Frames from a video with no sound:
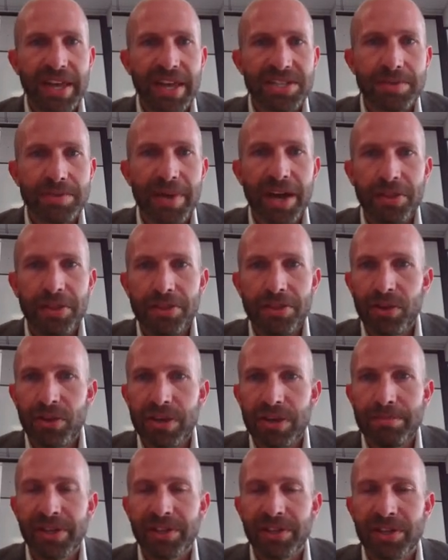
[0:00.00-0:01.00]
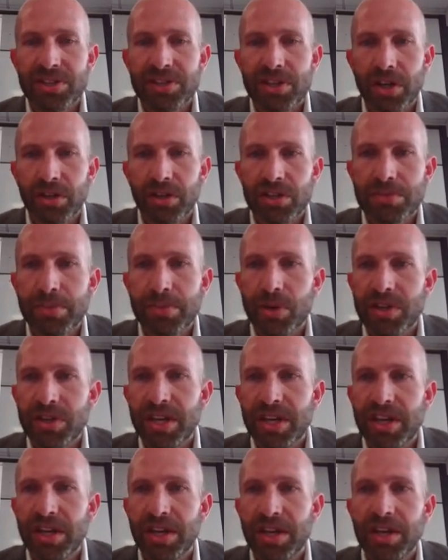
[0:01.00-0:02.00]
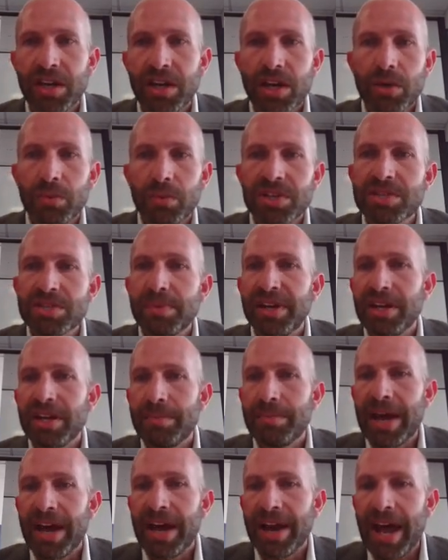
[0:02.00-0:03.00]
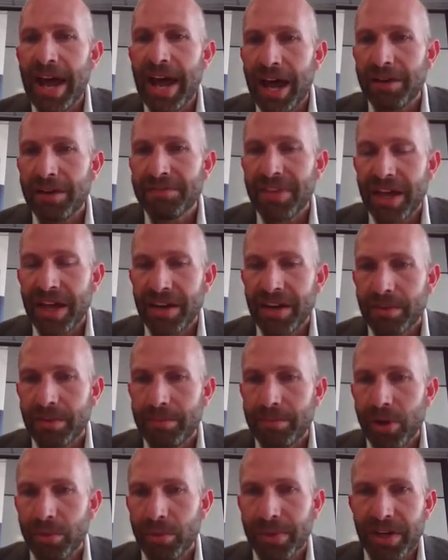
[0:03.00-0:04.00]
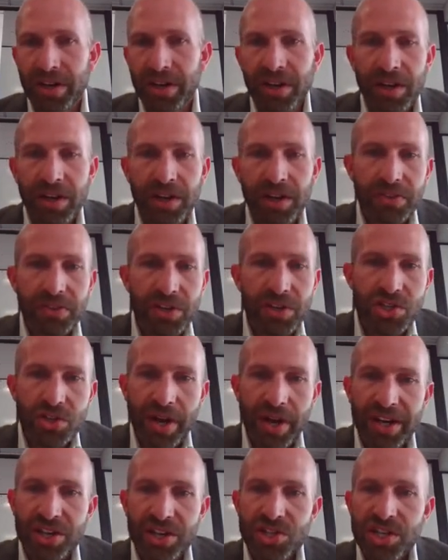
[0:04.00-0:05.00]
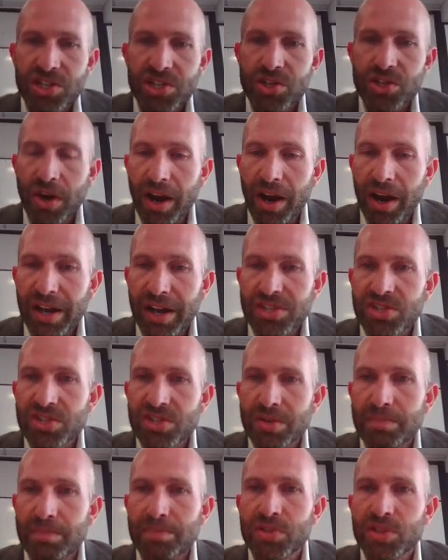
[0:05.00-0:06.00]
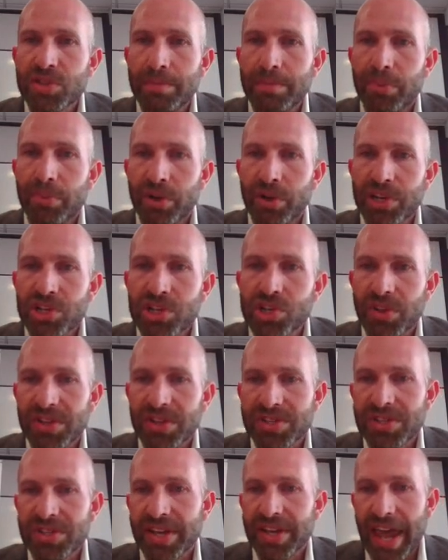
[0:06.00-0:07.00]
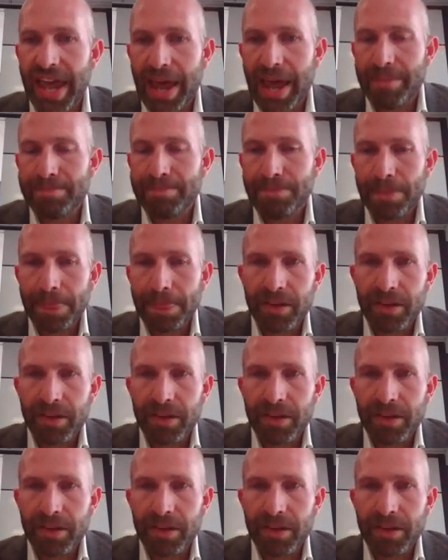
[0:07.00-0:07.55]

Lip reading: That's about $30 billion per year. We spend about half that at the moment. The strategy tries to bridge this gap.